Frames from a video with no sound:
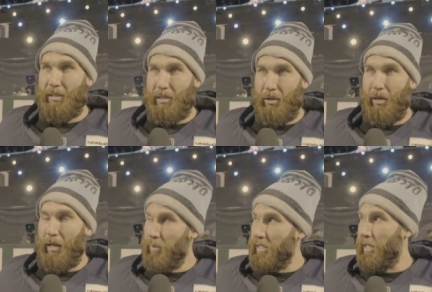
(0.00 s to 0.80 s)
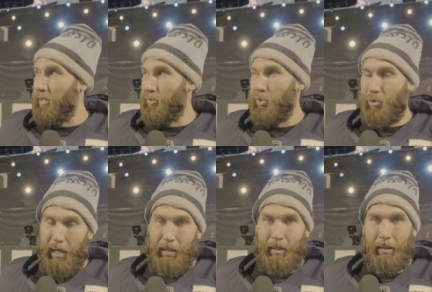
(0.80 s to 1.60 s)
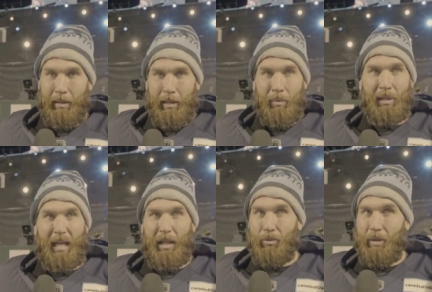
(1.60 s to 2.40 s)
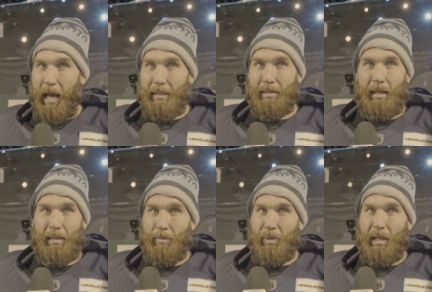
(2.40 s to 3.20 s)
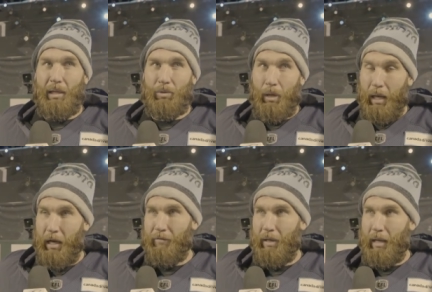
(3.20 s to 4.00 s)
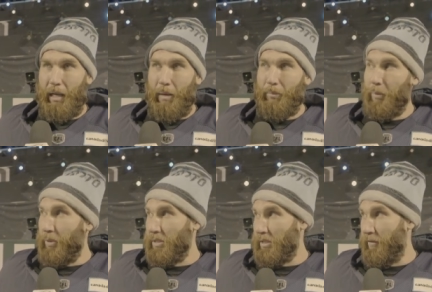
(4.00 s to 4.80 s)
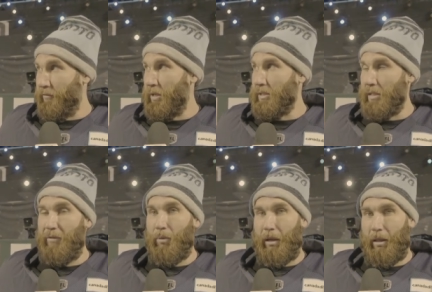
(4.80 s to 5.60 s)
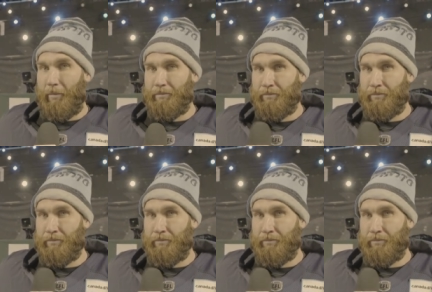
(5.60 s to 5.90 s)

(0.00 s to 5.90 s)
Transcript: this year, and we did it through grit, we did it through nastiness, and we did it through love. And I'm appreciative for each and every one of them.